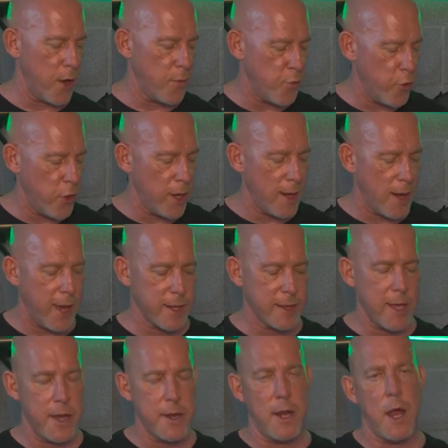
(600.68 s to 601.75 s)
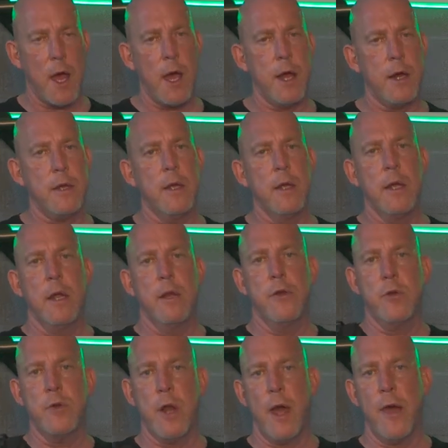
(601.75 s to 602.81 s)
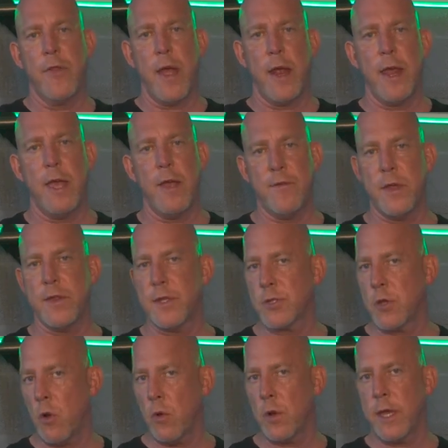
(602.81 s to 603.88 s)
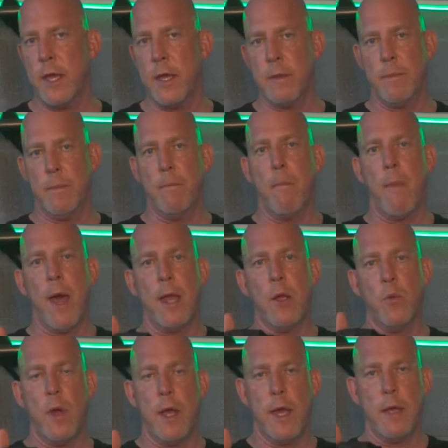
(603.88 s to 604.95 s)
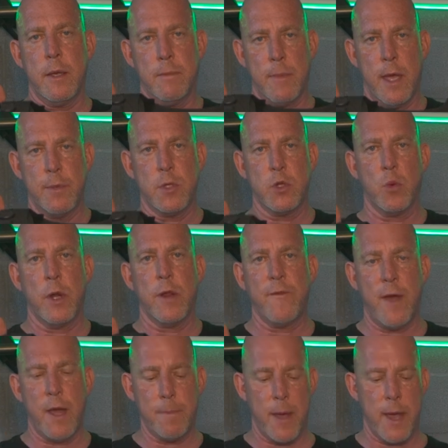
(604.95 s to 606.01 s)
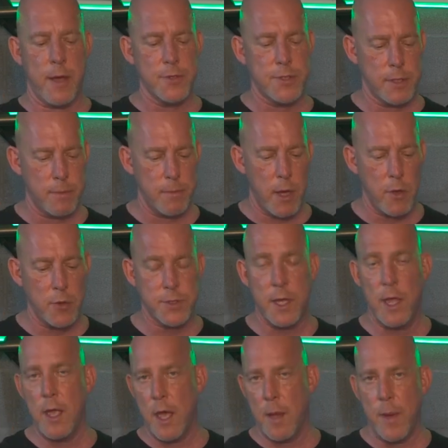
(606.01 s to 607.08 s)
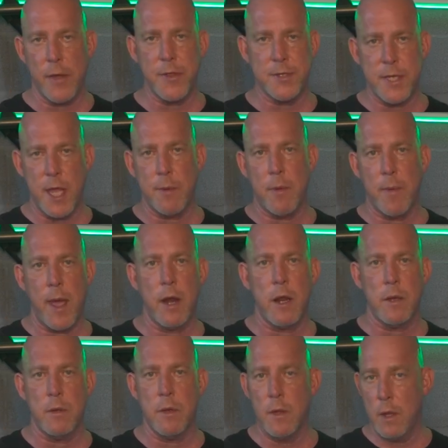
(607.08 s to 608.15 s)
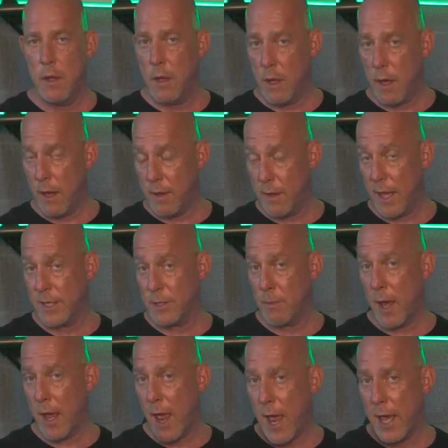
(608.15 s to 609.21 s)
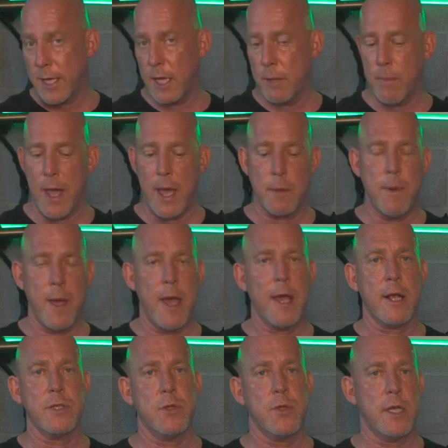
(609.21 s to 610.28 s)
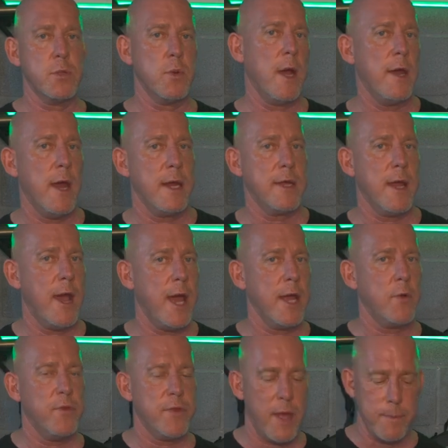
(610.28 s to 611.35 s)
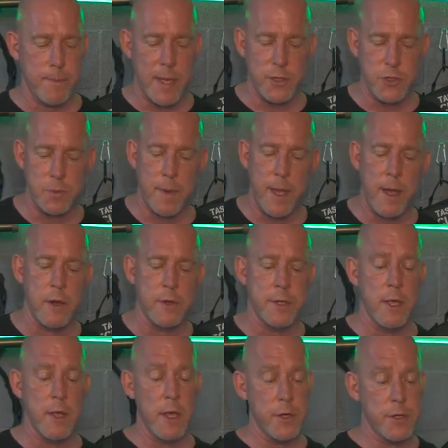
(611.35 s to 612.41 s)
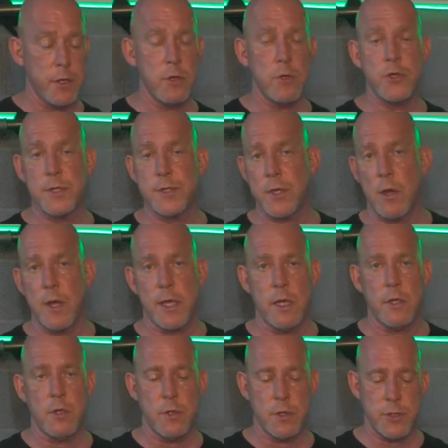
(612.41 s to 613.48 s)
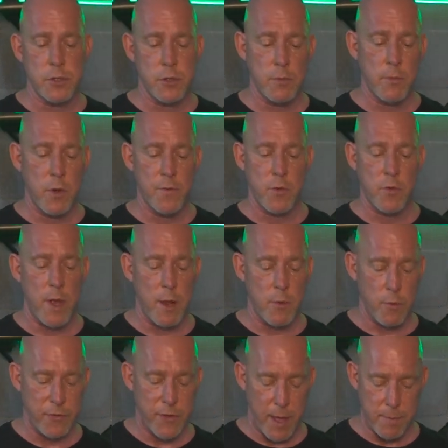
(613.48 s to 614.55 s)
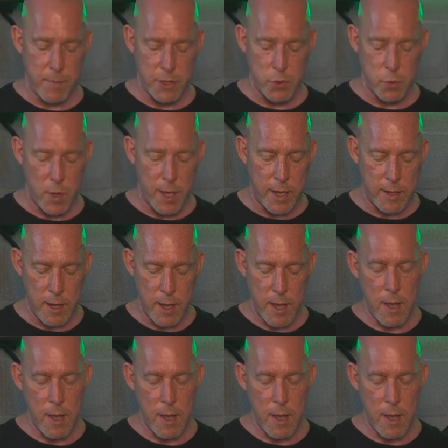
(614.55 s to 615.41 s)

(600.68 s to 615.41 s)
I really like that a lot. They're not that heavy. This whole kit might weigh maybe 25 pounds at the most, about the same amount as my hiking backpack. So that's why I like to hike with that much pound too, just so I get used to moving around with that much weight.